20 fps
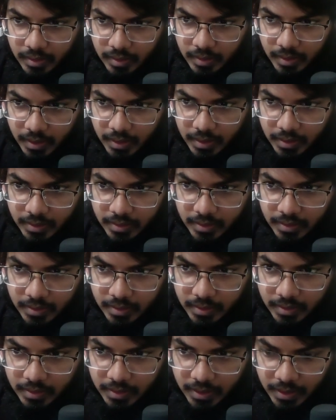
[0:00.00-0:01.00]
Okay,
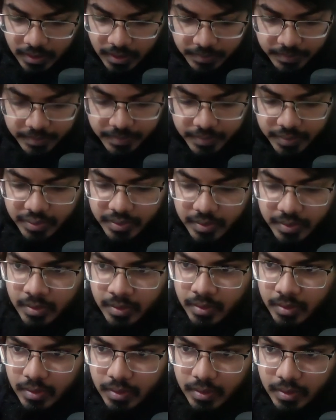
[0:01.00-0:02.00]
deep
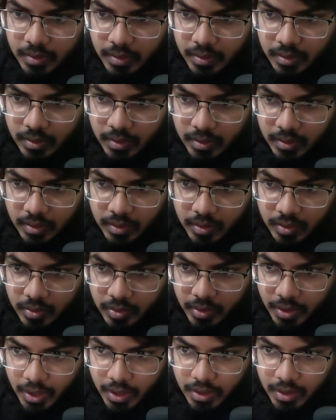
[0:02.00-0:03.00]

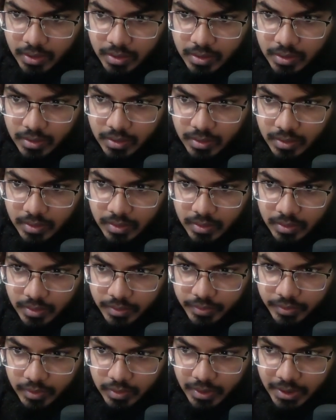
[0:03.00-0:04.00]
create,
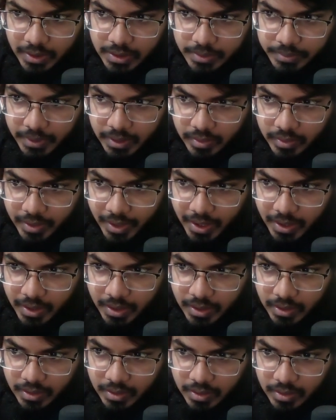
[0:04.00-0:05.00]
the folder is being
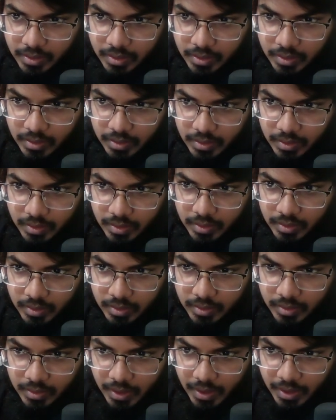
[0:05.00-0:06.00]
created.
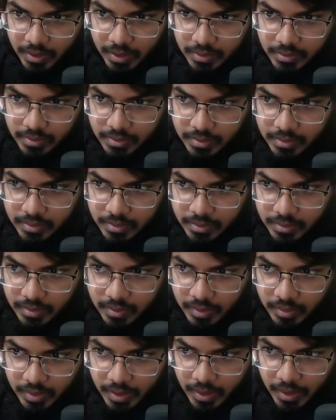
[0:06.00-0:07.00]
Nice.
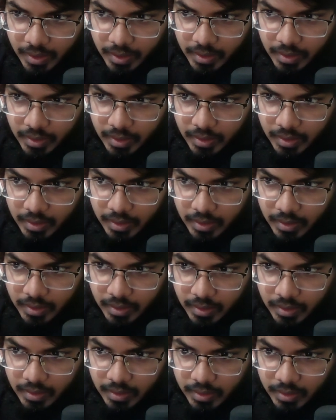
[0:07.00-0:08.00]
Okay,
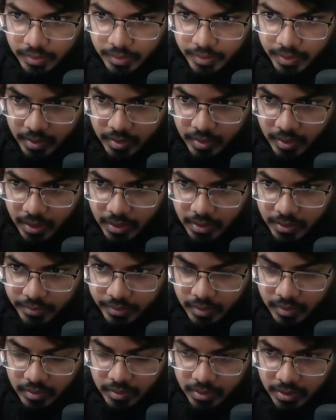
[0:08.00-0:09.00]
if I create the
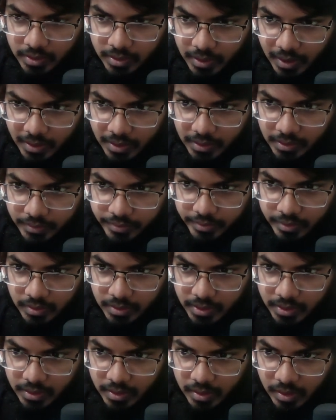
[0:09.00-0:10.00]
folder, another
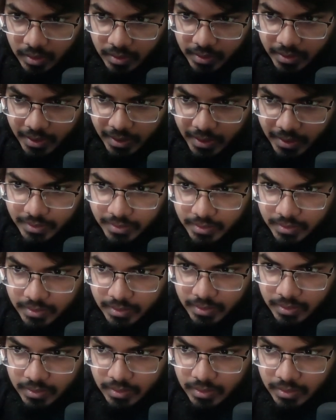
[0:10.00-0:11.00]
folder called S,